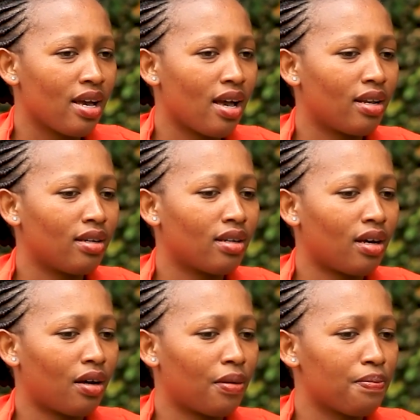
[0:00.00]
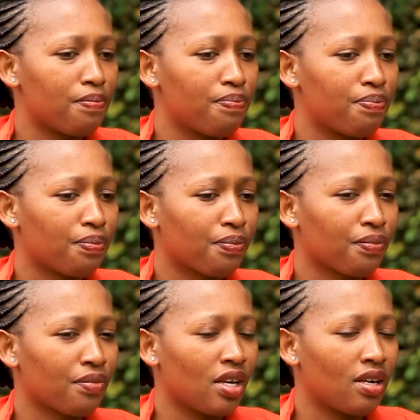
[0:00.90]
And
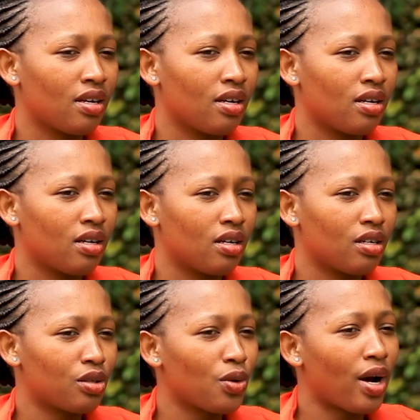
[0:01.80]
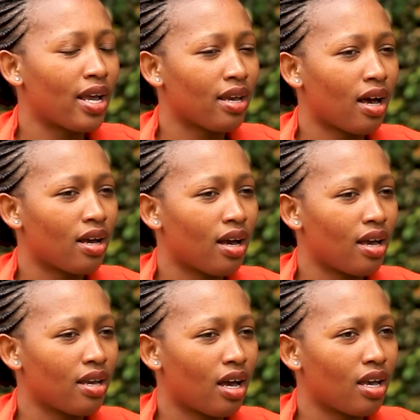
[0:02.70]
so
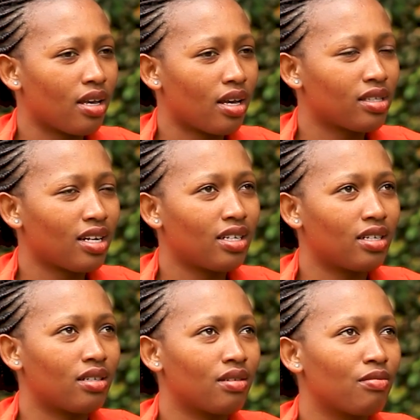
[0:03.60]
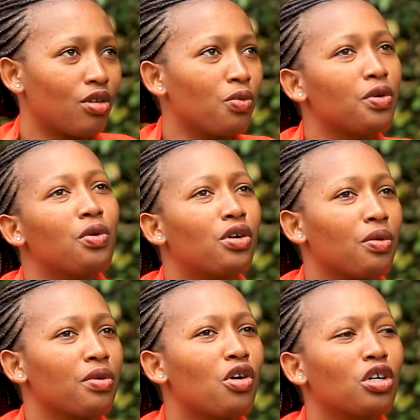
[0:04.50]
I started
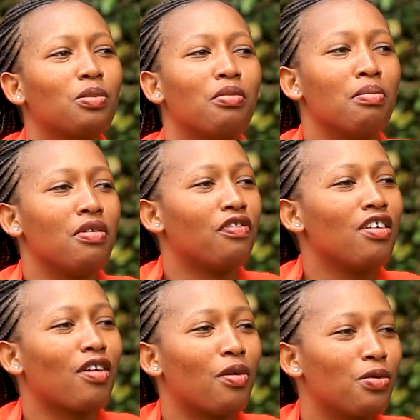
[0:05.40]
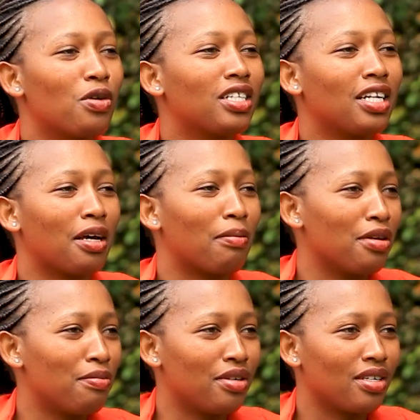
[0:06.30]
we got baby fever. We wanted a baby.